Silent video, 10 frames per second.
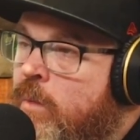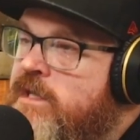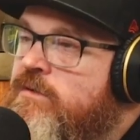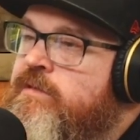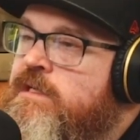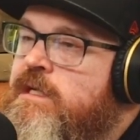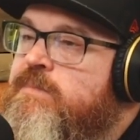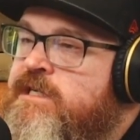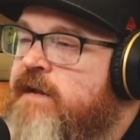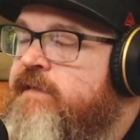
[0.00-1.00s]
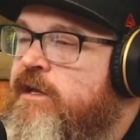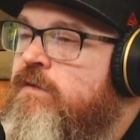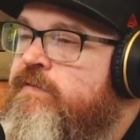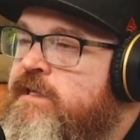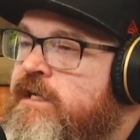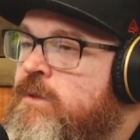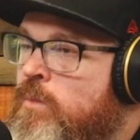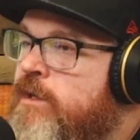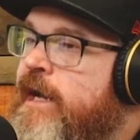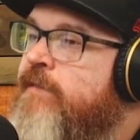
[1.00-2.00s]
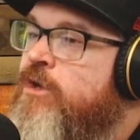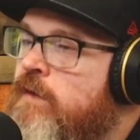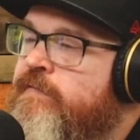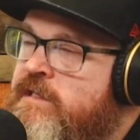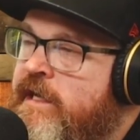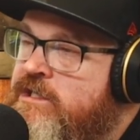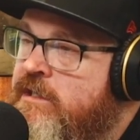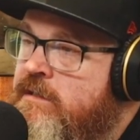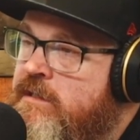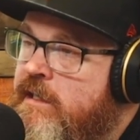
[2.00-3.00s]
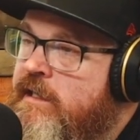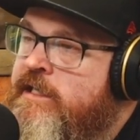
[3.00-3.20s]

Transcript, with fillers: When you're in the Slips and you're having that conversation, what are the conversations?